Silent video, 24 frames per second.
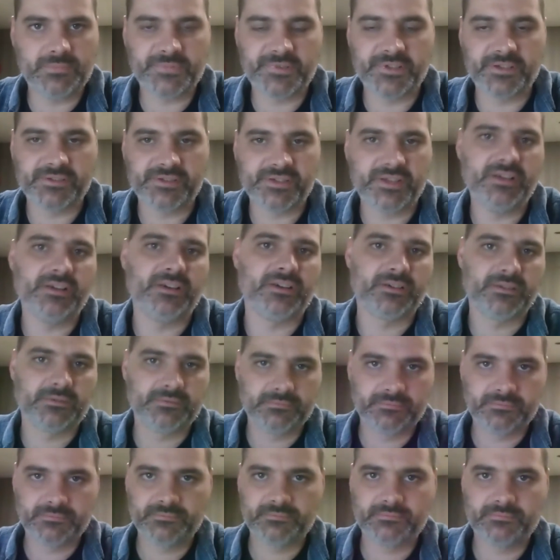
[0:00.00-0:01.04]
goes, here,
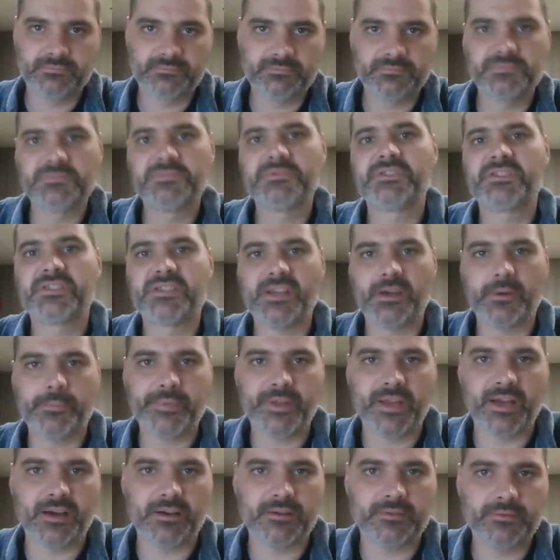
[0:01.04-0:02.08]
just to
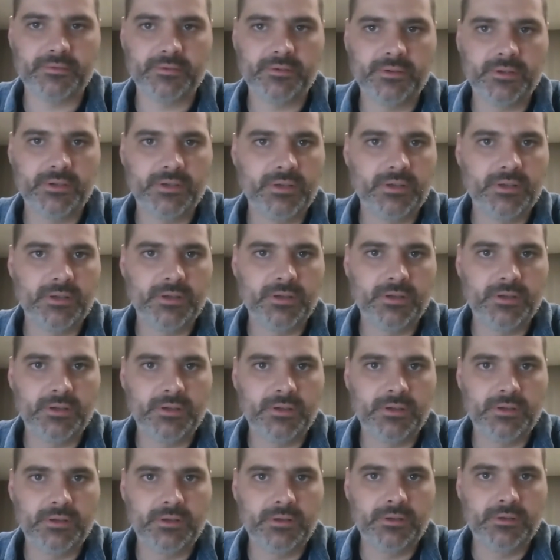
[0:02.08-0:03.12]
help you out?
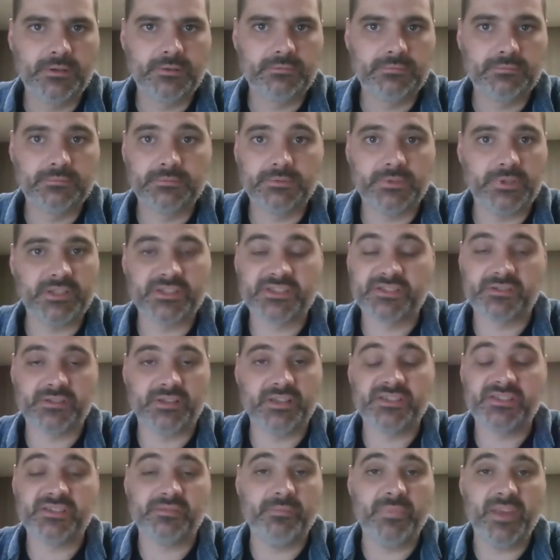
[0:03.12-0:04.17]

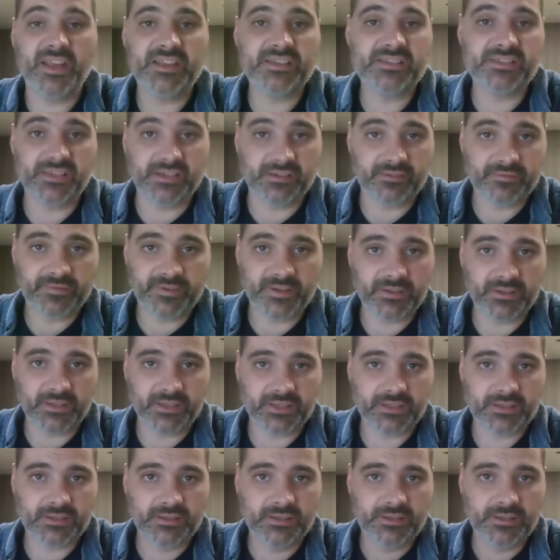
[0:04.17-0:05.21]
It's amazing
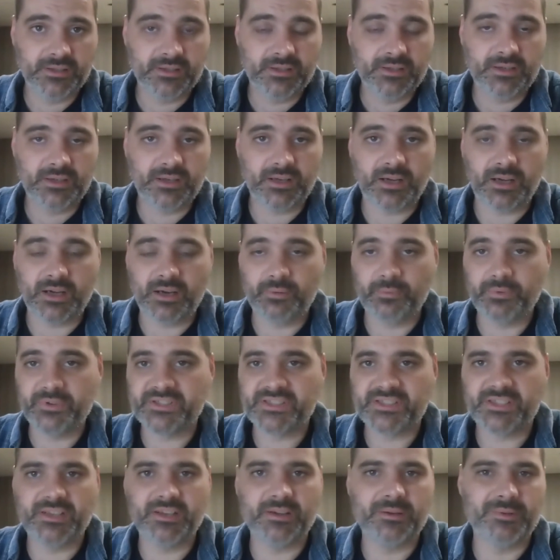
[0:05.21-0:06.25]
feeling. We
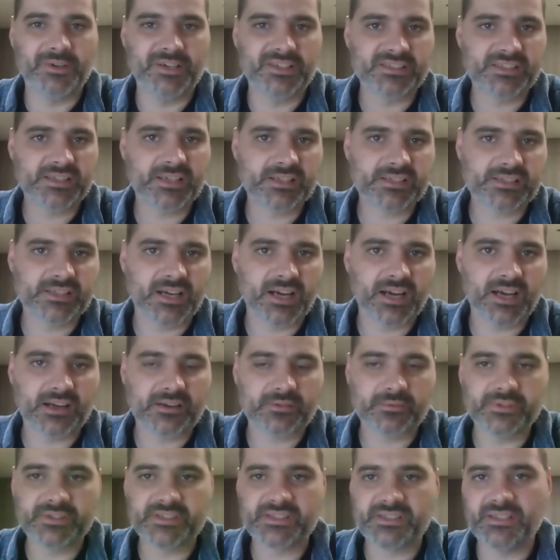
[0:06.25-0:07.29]
see them on
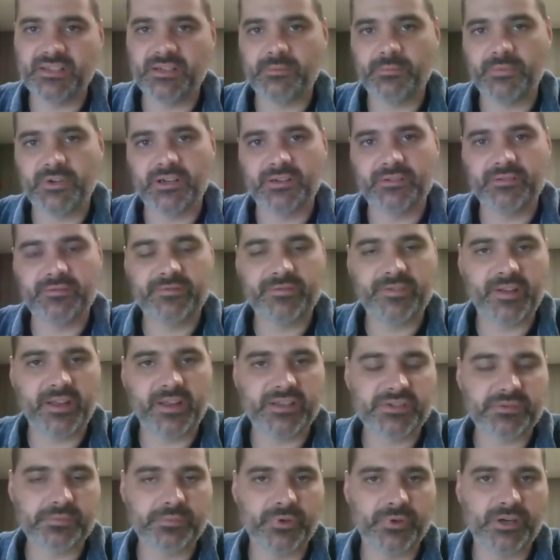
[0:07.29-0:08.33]
TikTok, we see them on
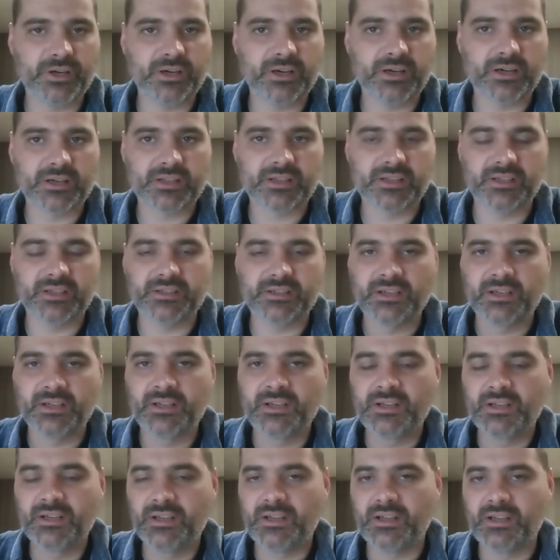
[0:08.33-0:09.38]
Facebook,
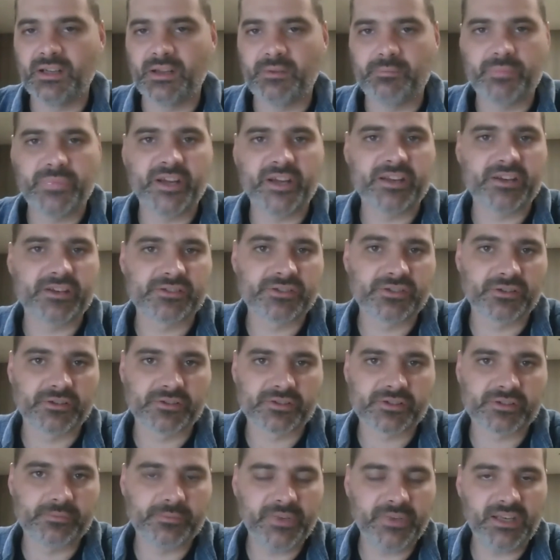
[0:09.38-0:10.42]
and pick your
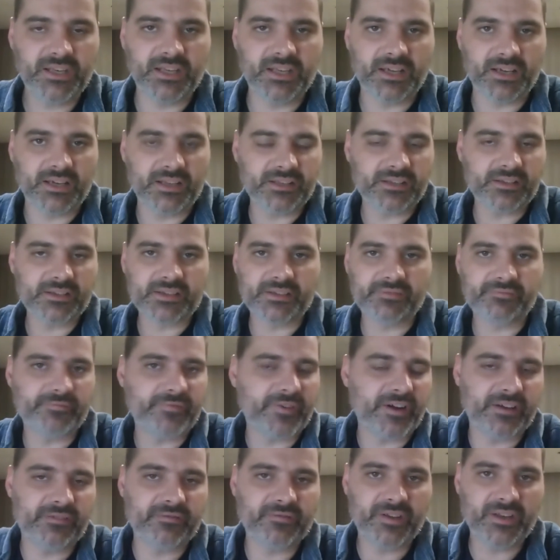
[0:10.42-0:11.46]
social media, and you can
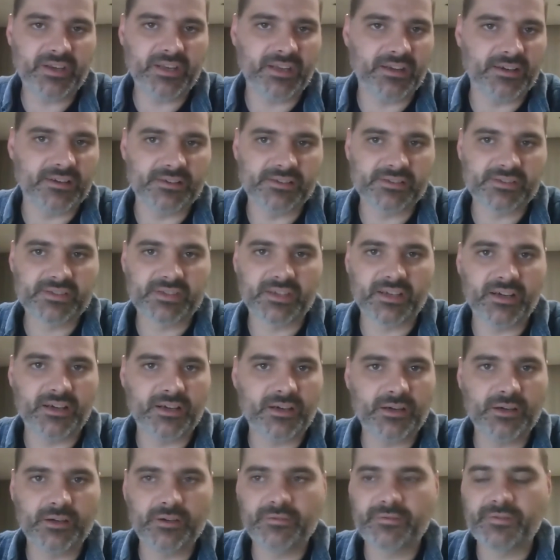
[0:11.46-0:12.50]
find videos
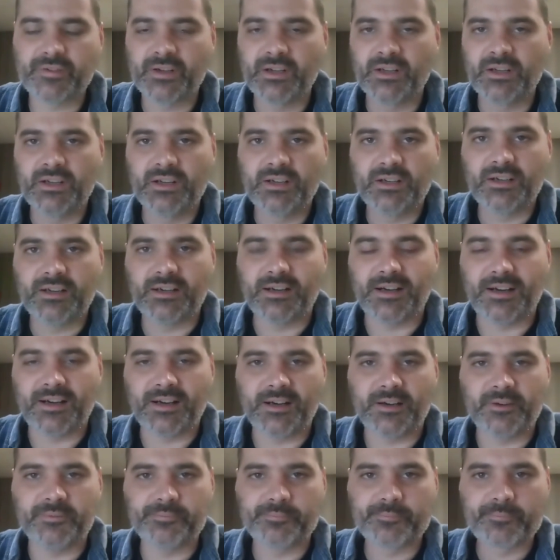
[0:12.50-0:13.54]
of
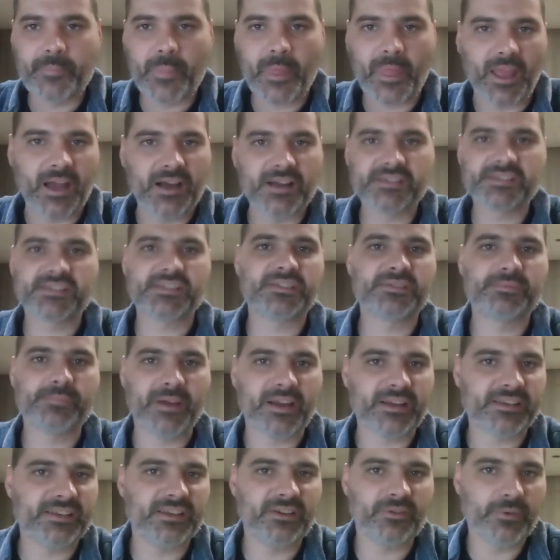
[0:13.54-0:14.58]

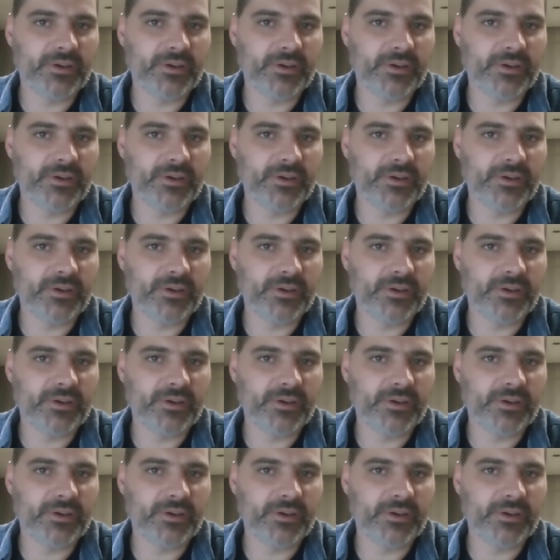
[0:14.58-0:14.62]
unsuspecting